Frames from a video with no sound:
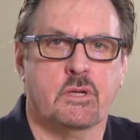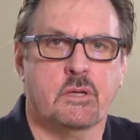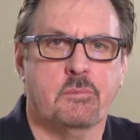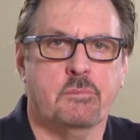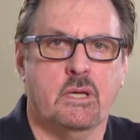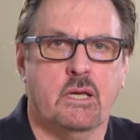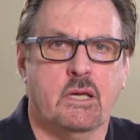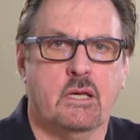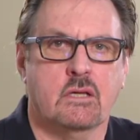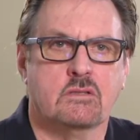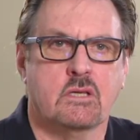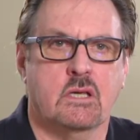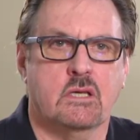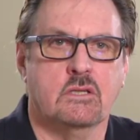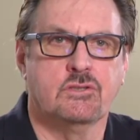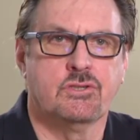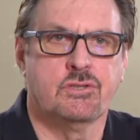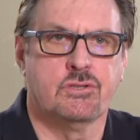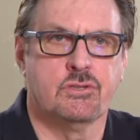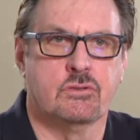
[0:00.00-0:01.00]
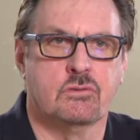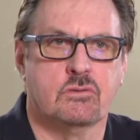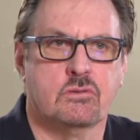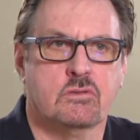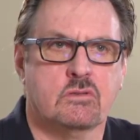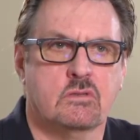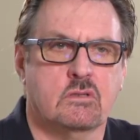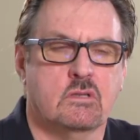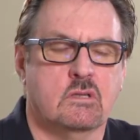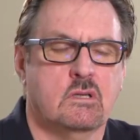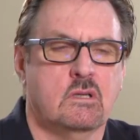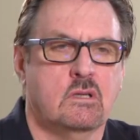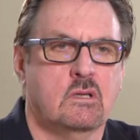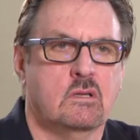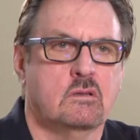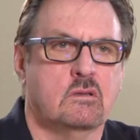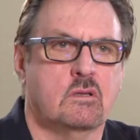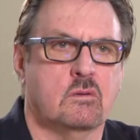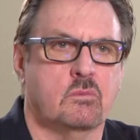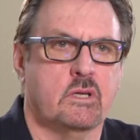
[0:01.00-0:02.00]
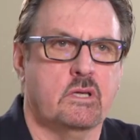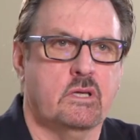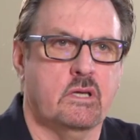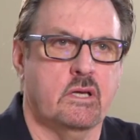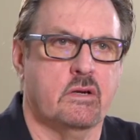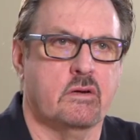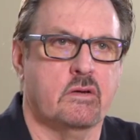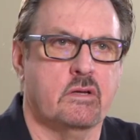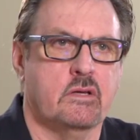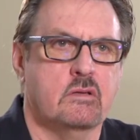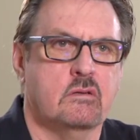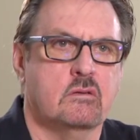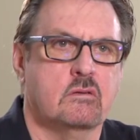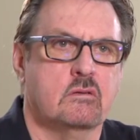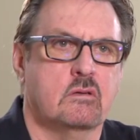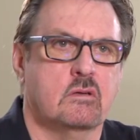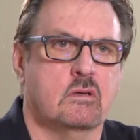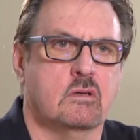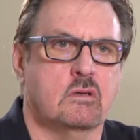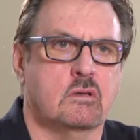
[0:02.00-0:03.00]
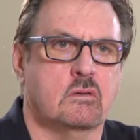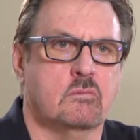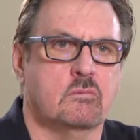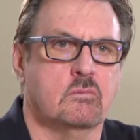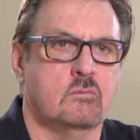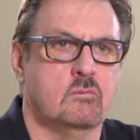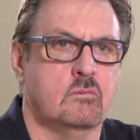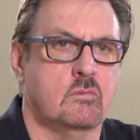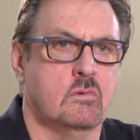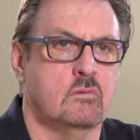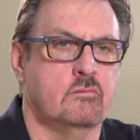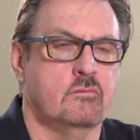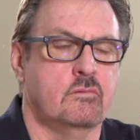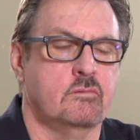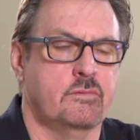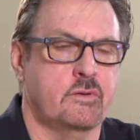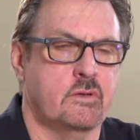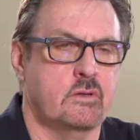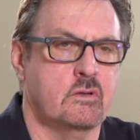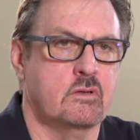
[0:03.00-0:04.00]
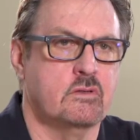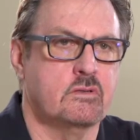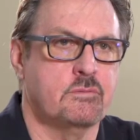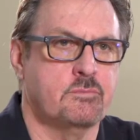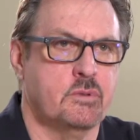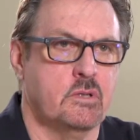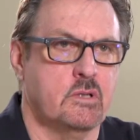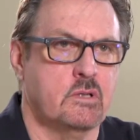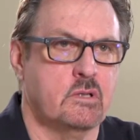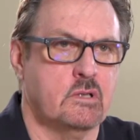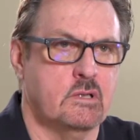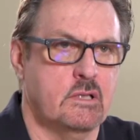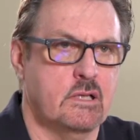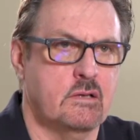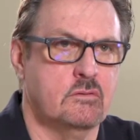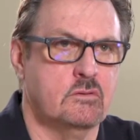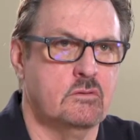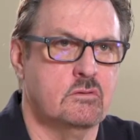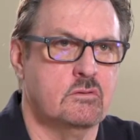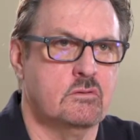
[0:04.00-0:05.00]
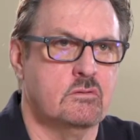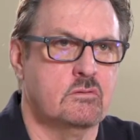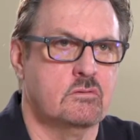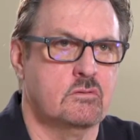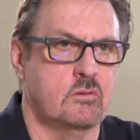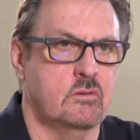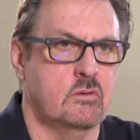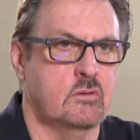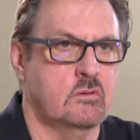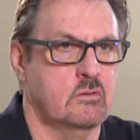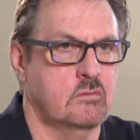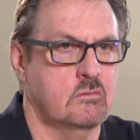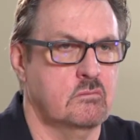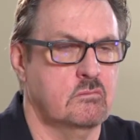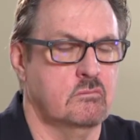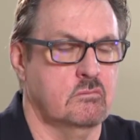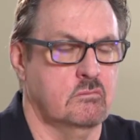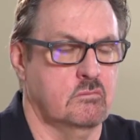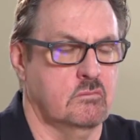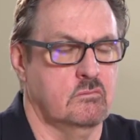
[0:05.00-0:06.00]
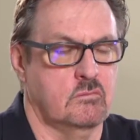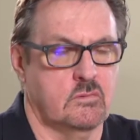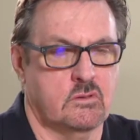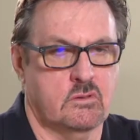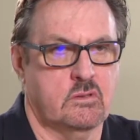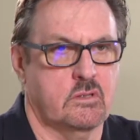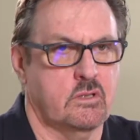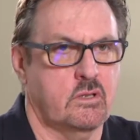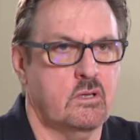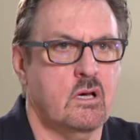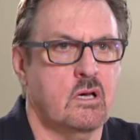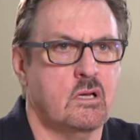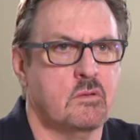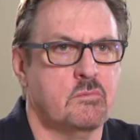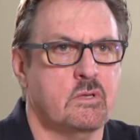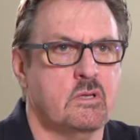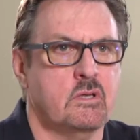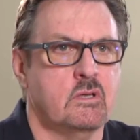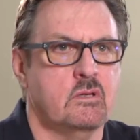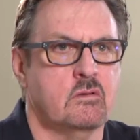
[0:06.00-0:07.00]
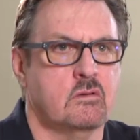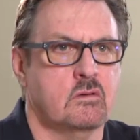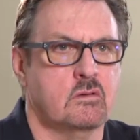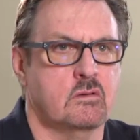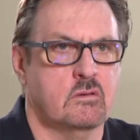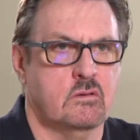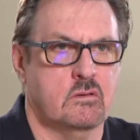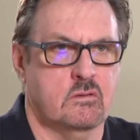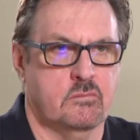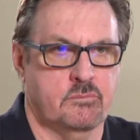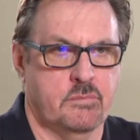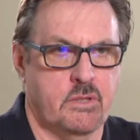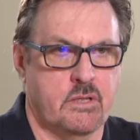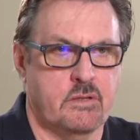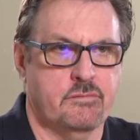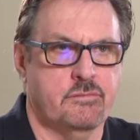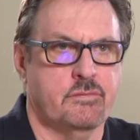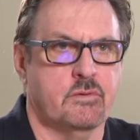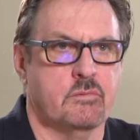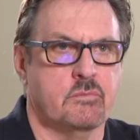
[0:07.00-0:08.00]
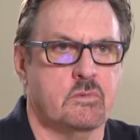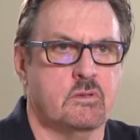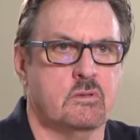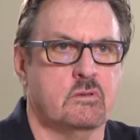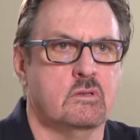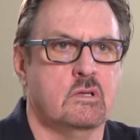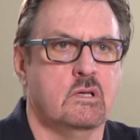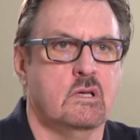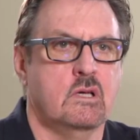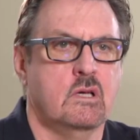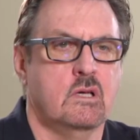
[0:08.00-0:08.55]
brake pads and shoes that we carry. Various product levels, so you can look at economy, you can look at better fitment.